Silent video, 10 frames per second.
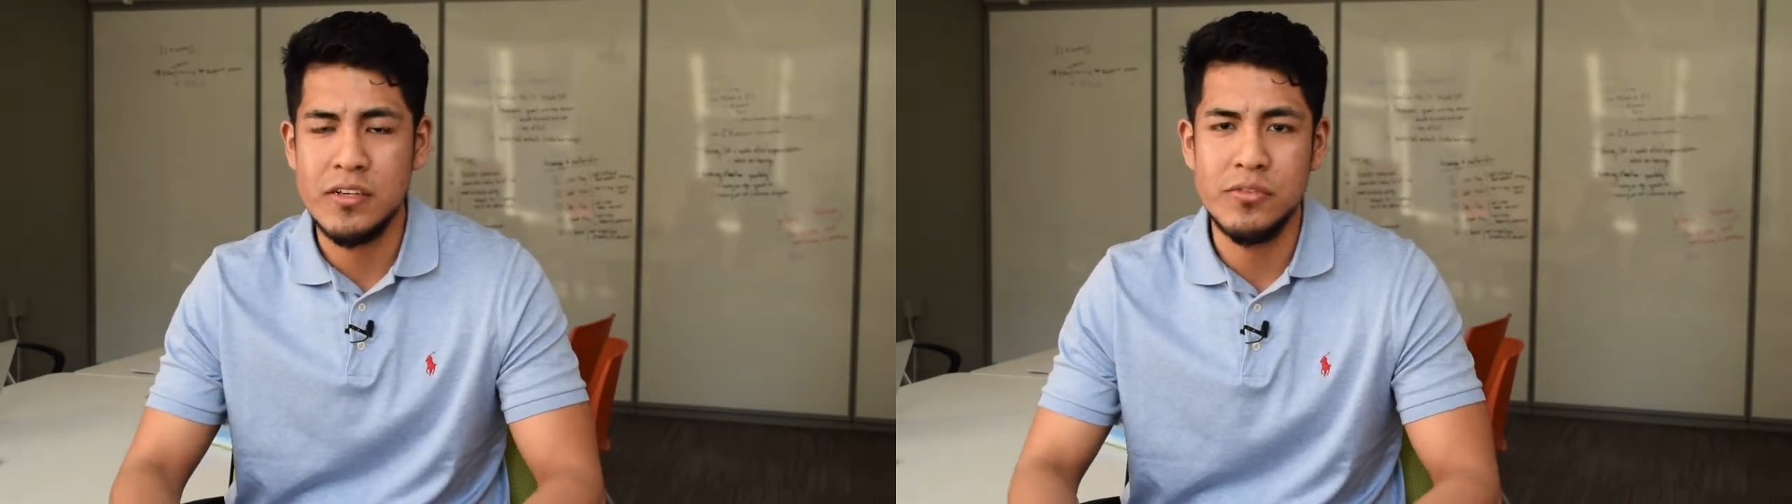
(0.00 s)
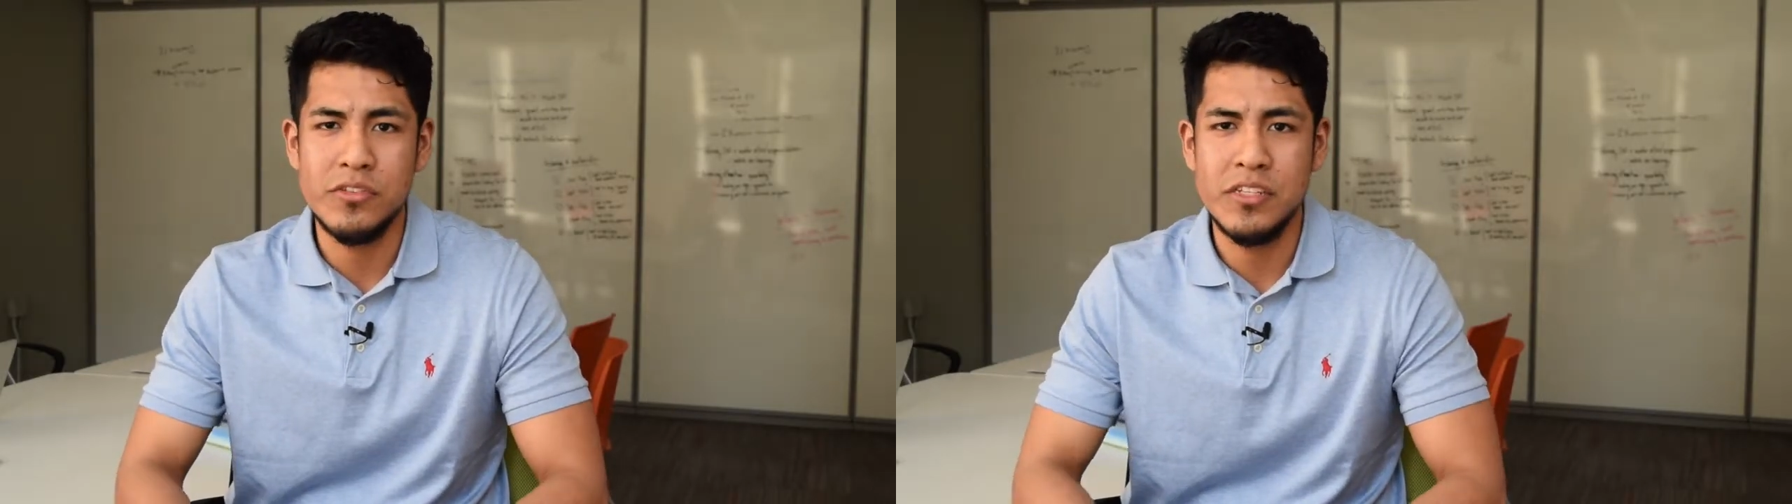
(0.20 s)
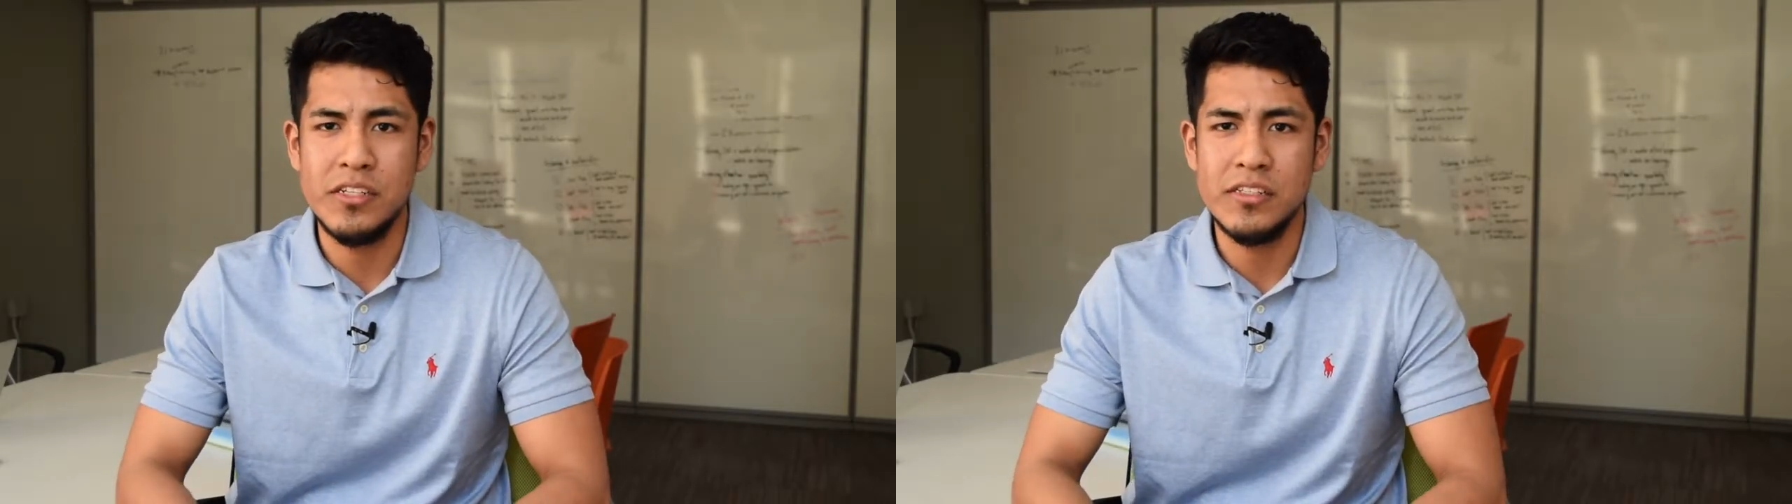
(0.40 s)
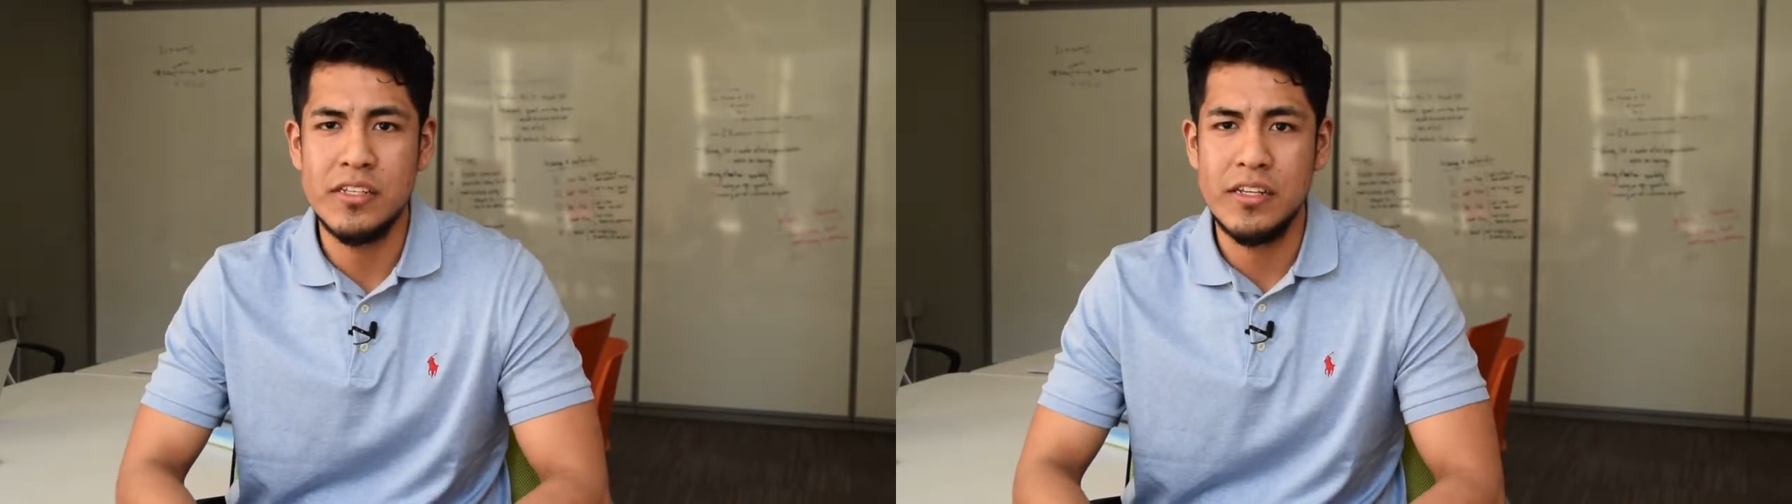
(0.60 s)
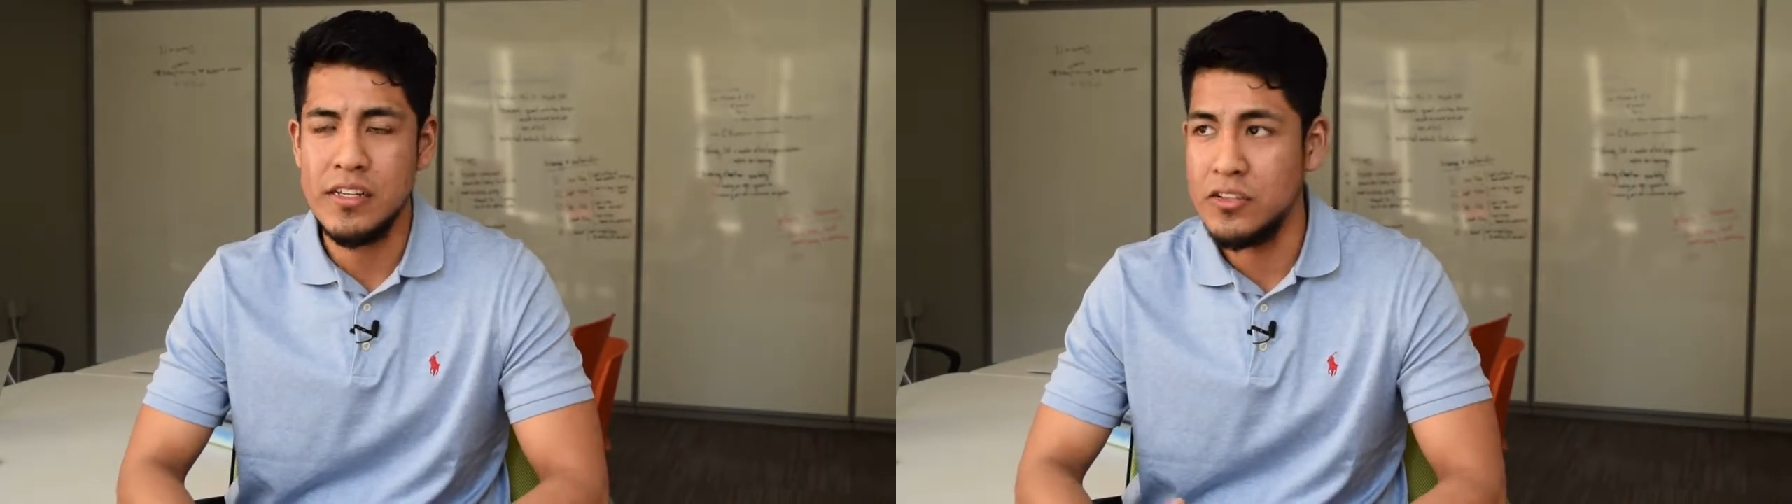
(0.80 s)
how will you change that,
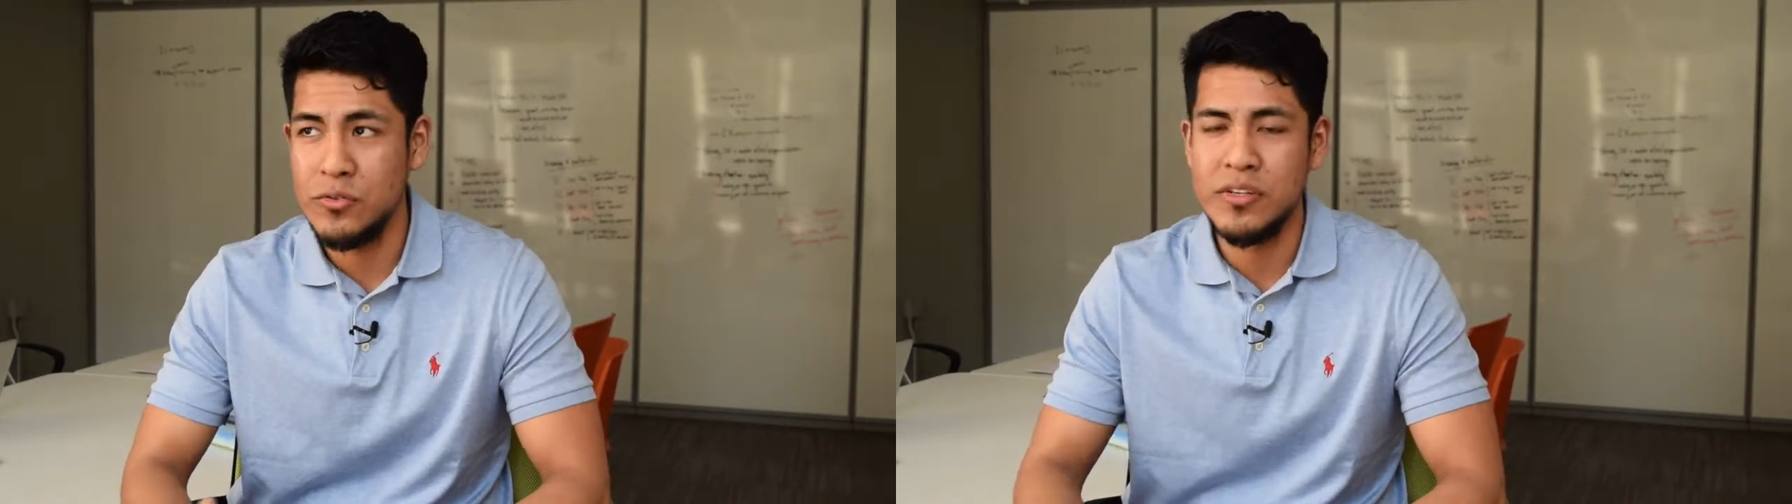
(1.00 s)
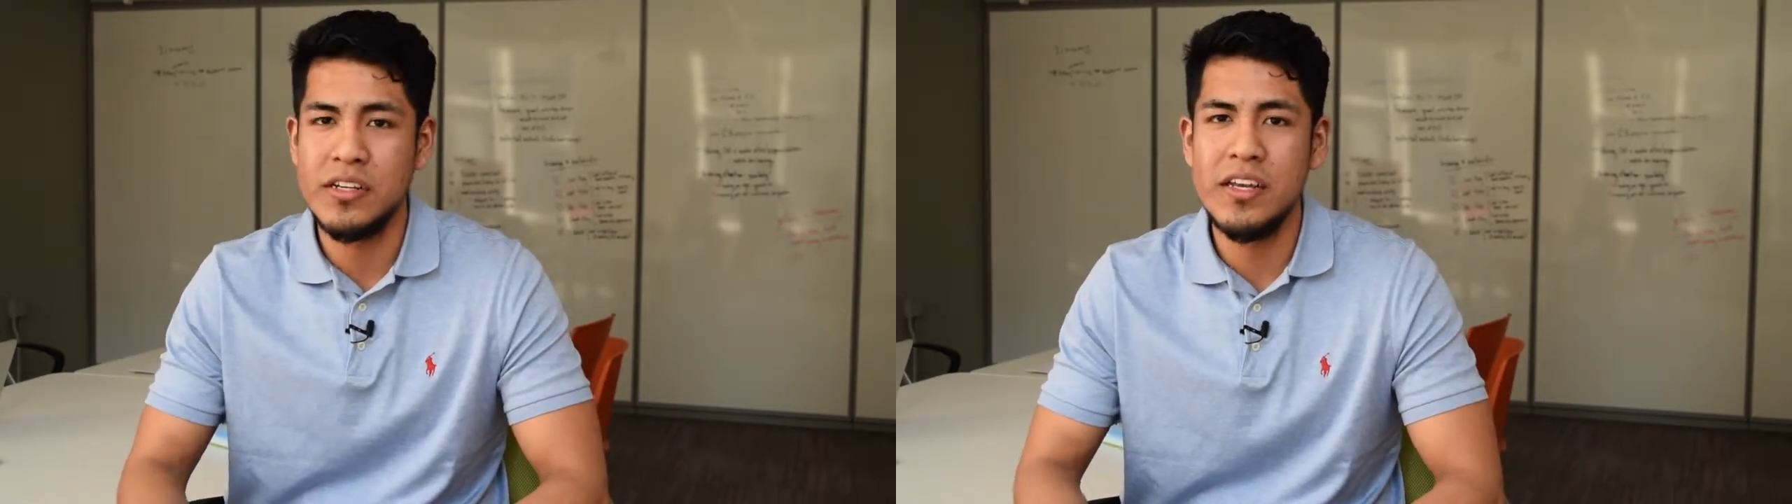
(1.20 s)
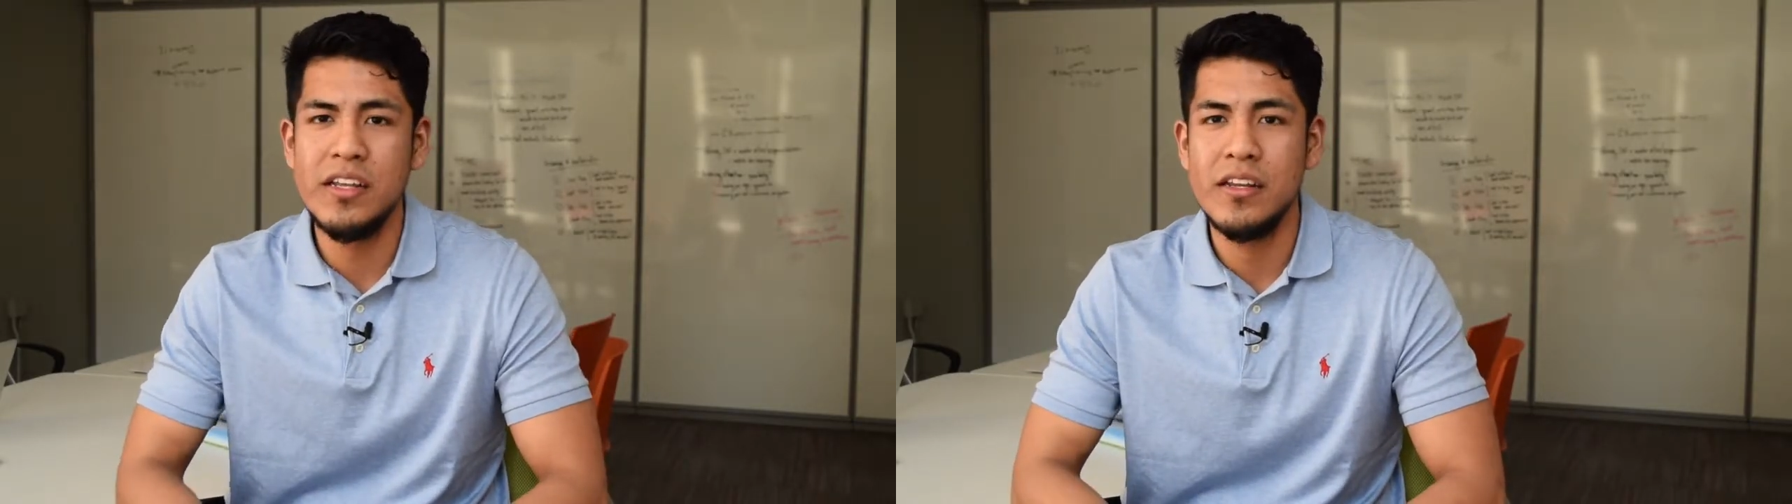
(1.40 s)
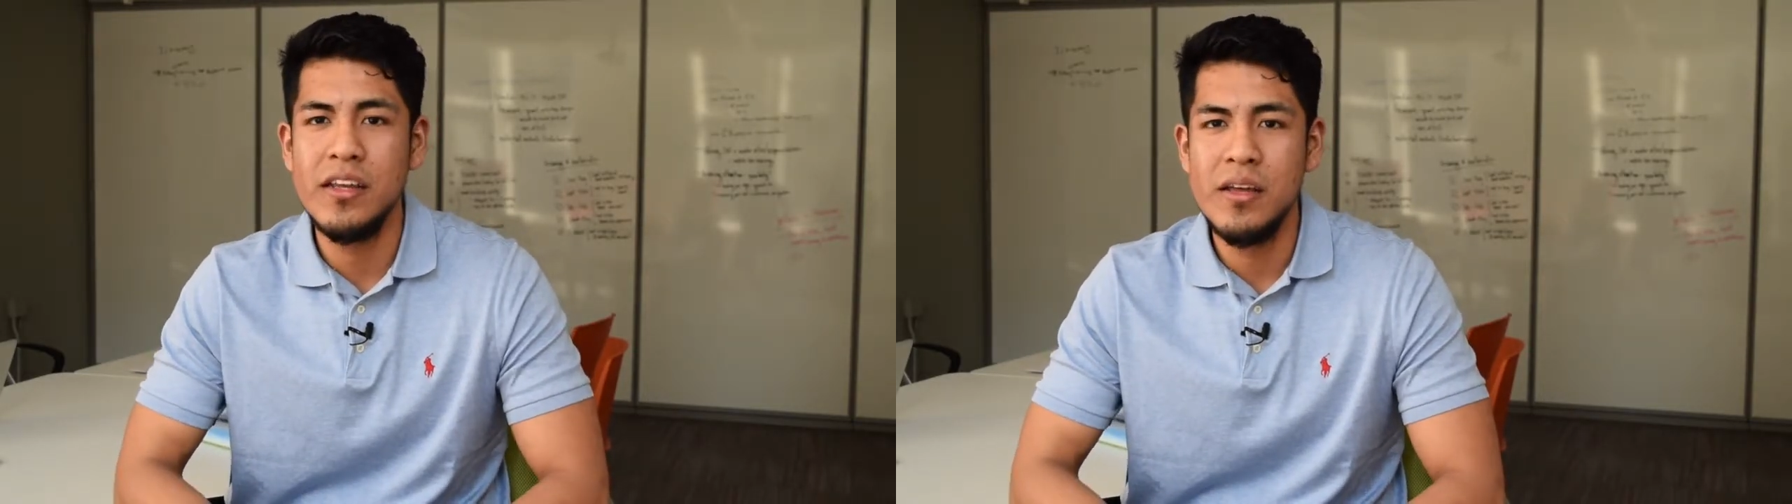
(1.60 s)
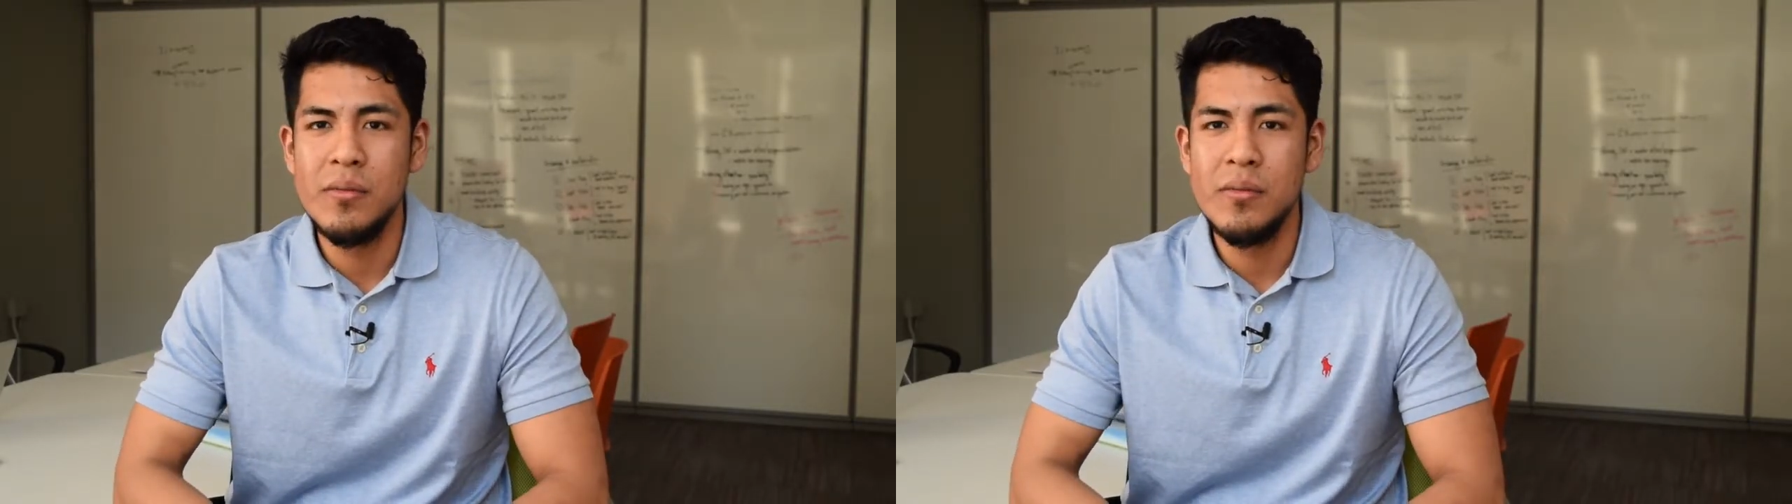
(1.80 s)
and then do it again.